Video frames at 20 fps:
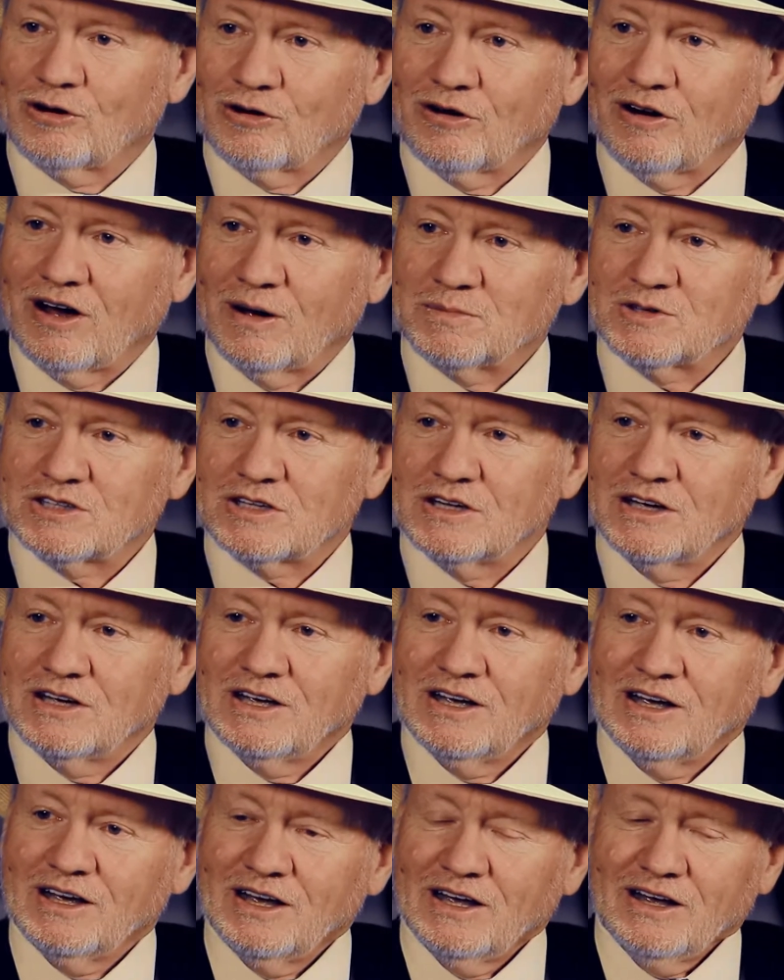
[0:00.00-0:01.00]
crops,
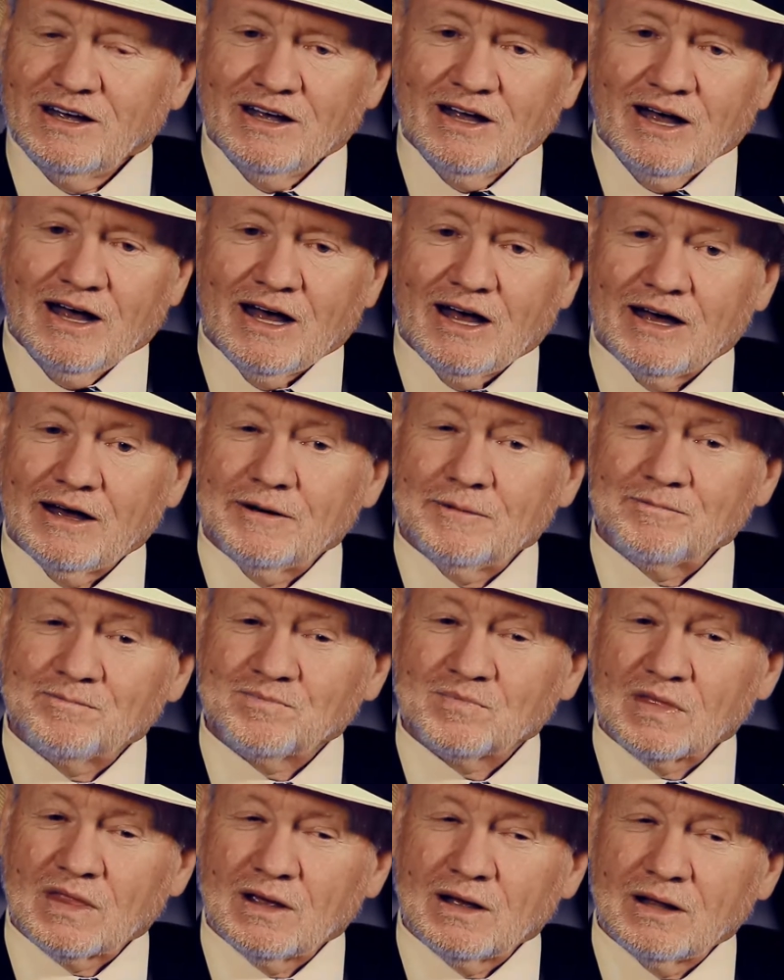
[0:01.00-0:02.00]

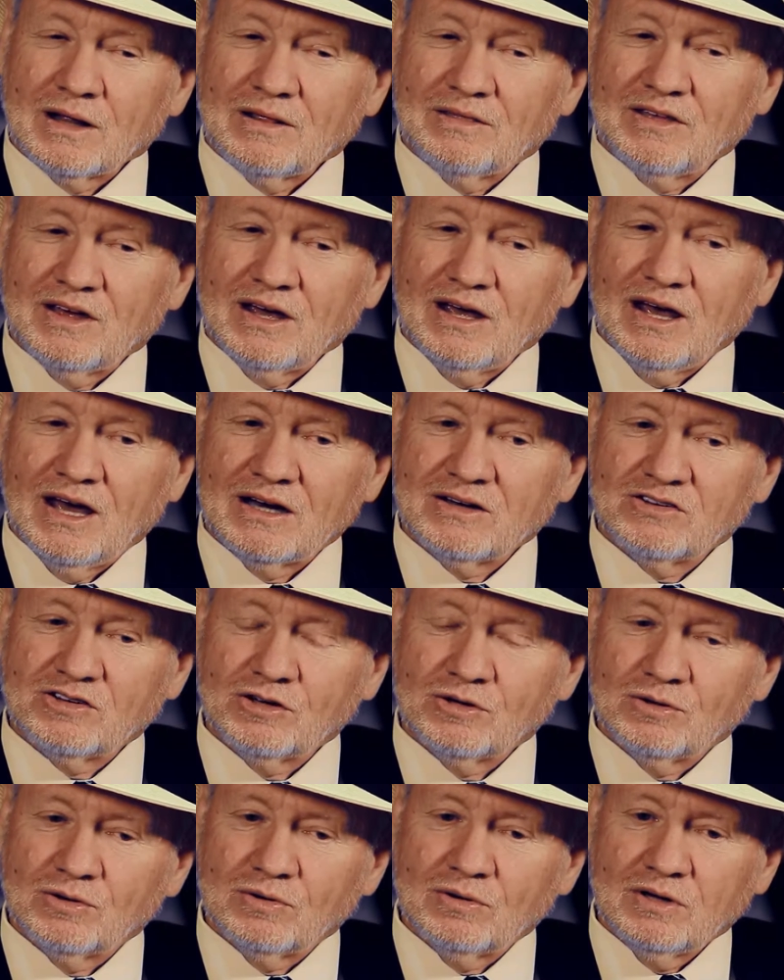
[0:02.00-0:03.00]
they had
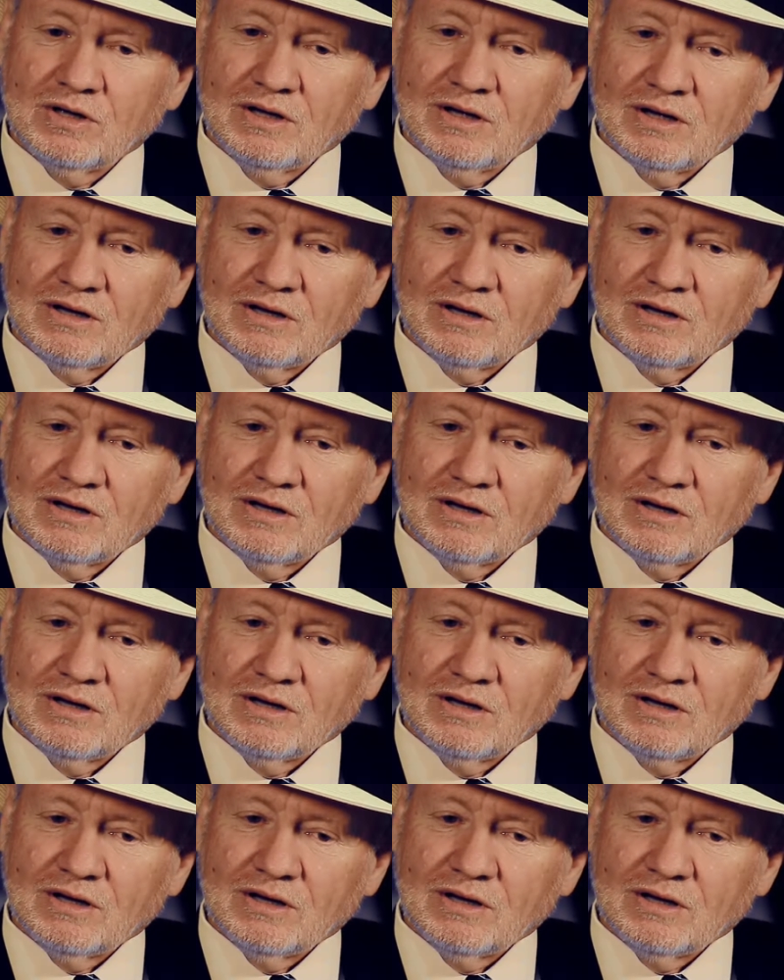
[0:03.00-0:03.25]
to